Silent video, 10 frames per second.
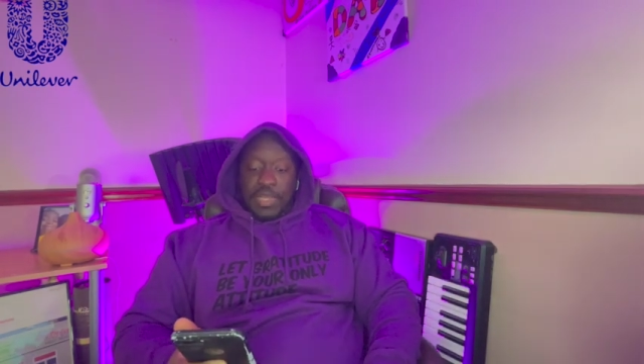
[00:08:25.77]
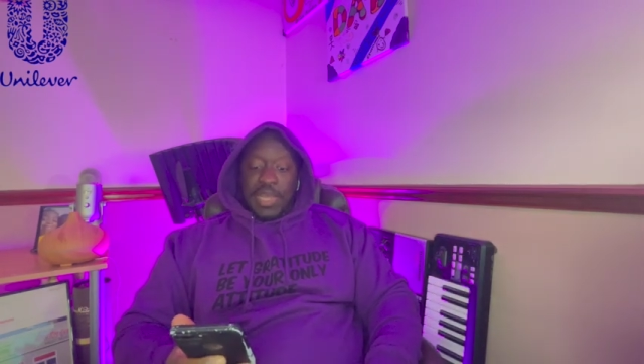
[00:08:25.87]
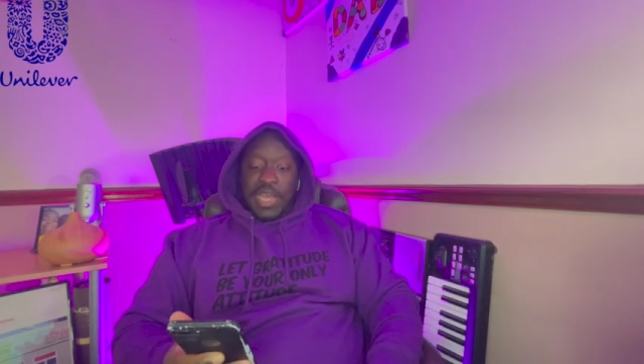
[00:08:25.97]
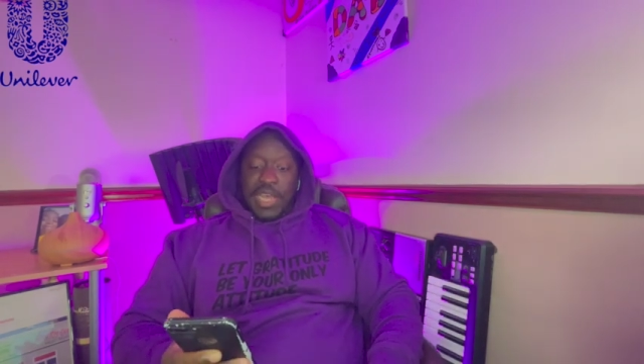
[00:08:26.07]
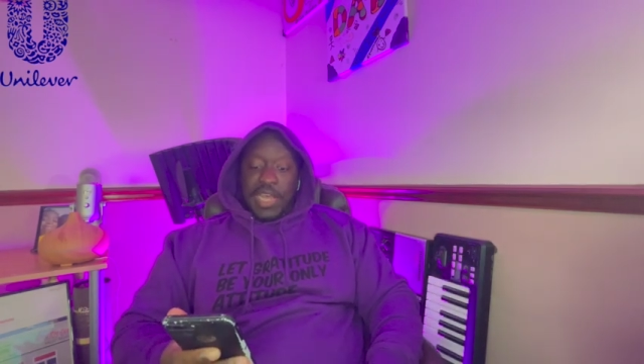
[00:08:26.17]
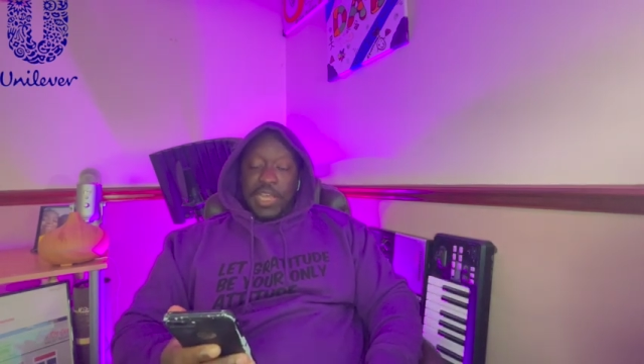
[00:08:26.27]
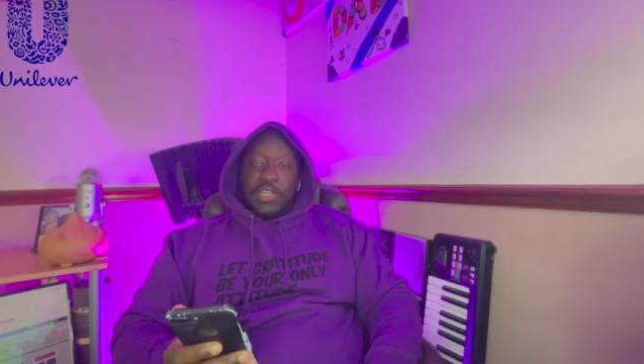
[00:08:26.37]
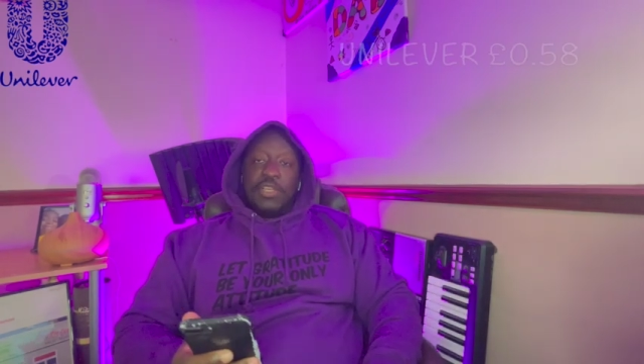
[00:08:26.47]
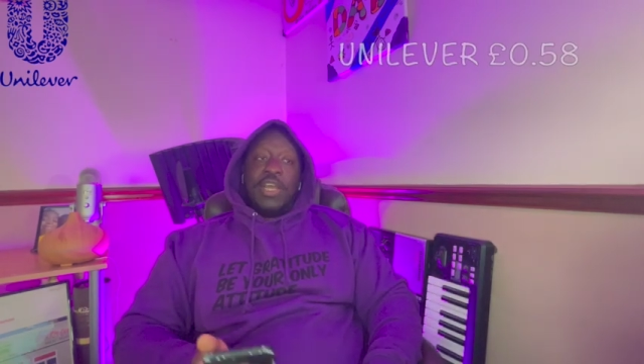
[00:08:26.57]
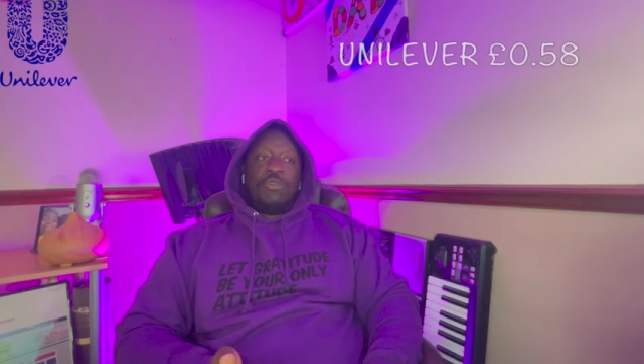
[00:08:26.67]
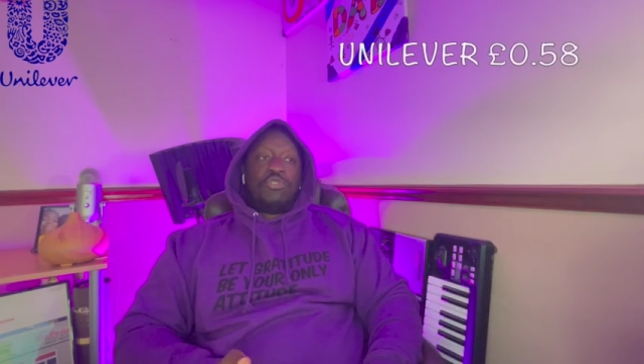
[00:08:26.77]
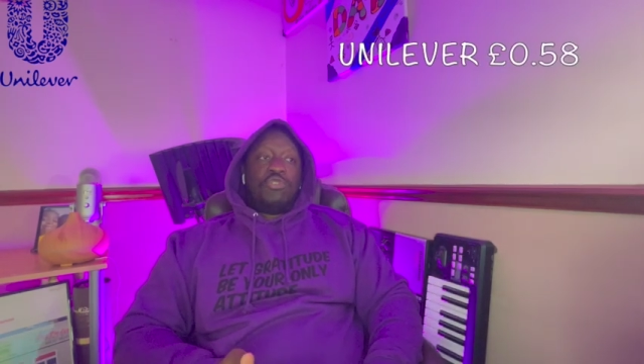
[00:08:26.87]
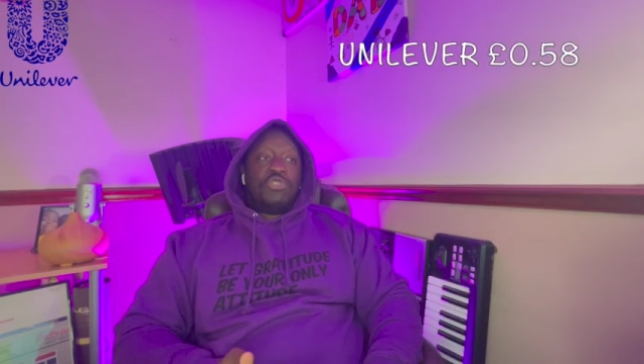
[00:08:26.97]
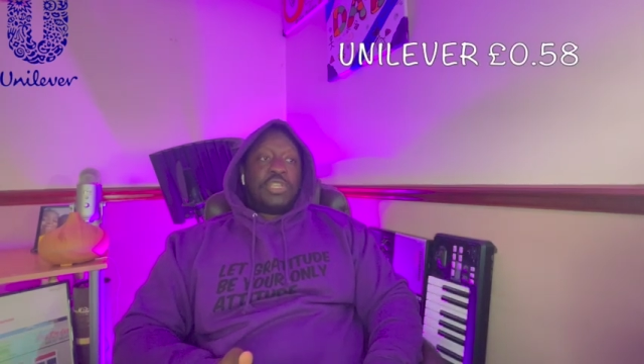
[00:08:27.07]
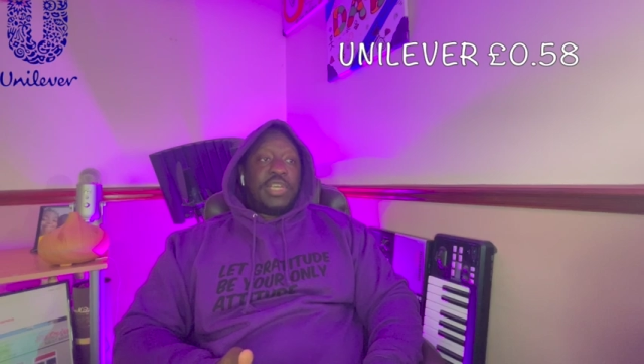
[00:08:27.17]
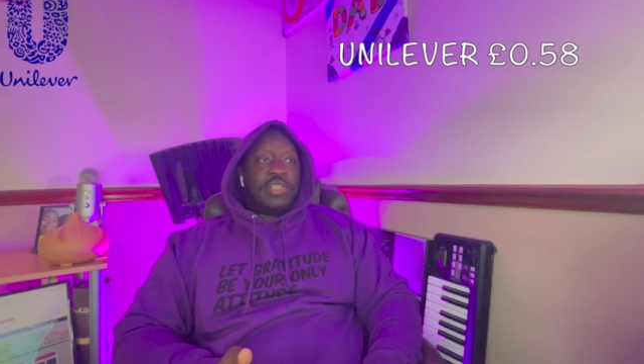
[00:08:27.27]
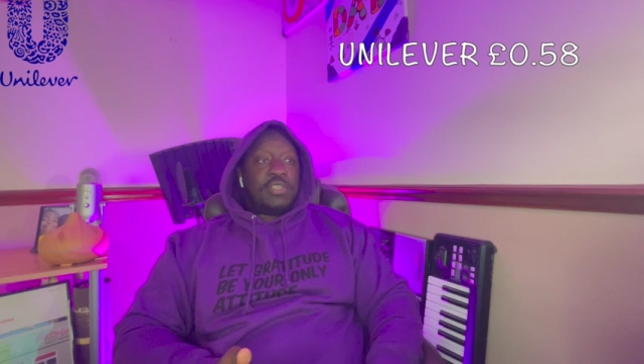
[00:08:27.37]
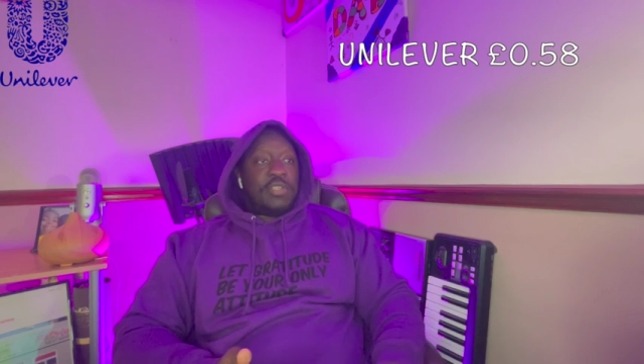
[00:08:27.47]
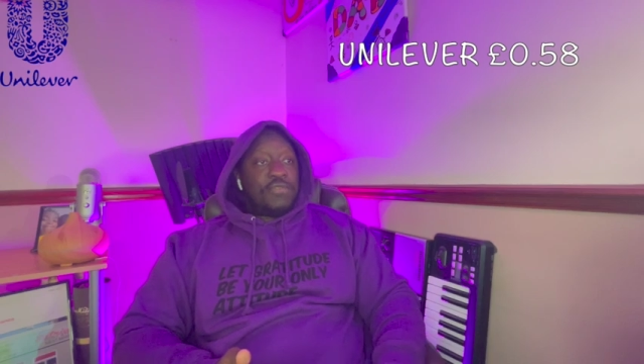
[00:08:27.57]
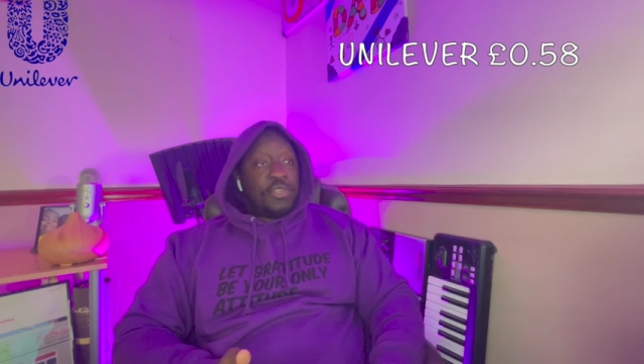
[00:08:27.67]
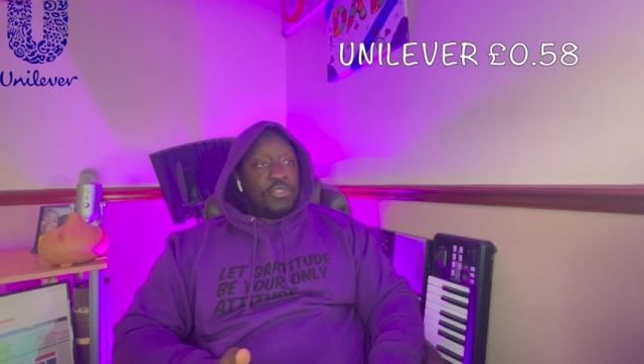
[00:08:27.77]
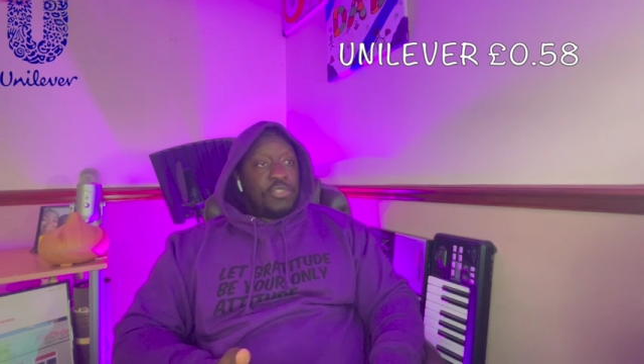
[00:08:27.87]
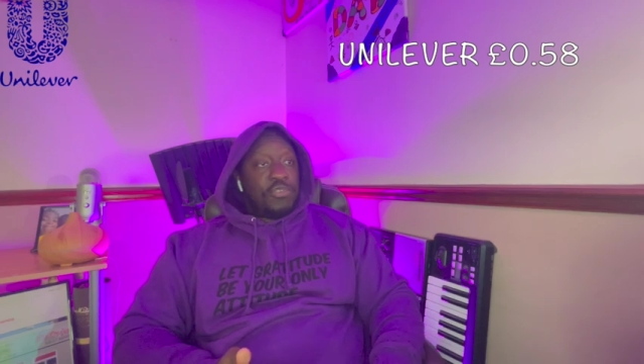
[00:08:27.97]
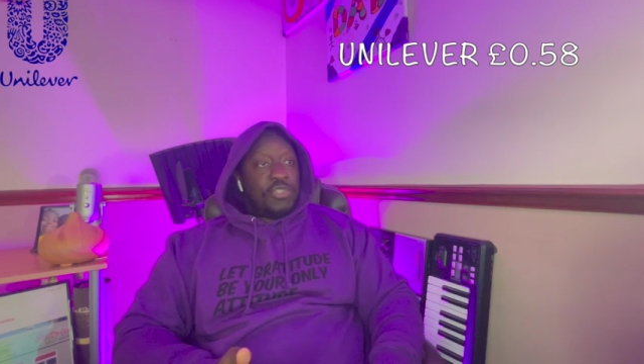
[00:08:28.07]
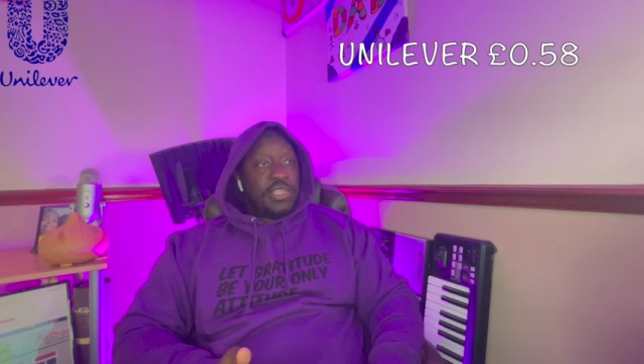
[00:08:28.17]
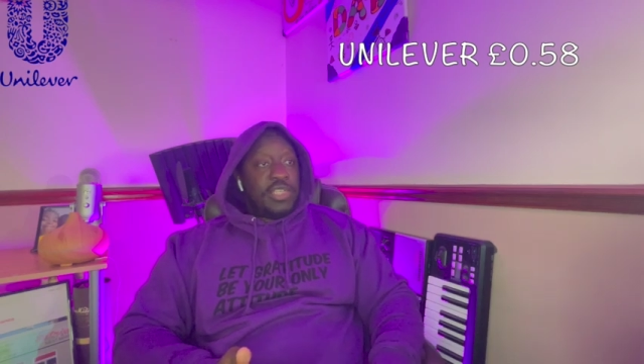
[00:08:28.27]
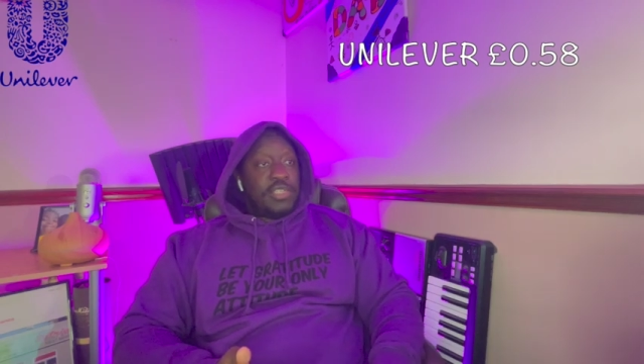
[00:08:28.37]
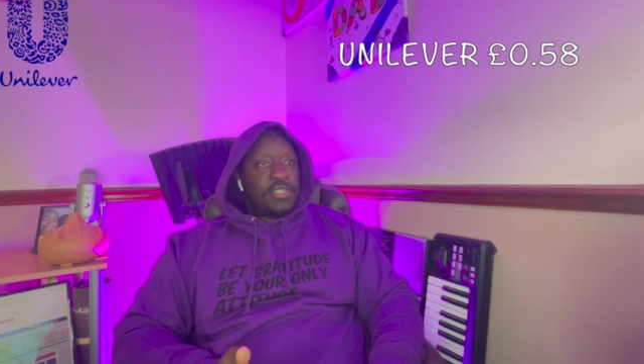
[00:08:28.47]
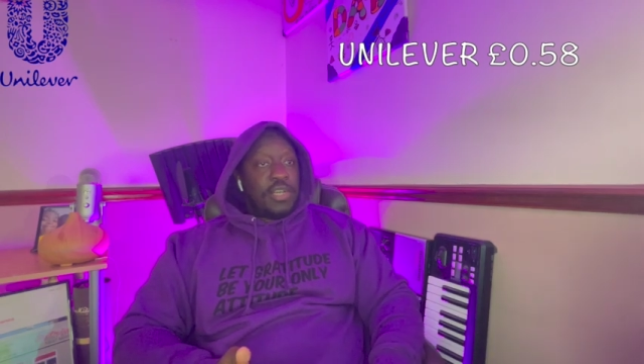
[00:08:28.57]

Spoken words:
and I own 2 shares, and for those 2 shares,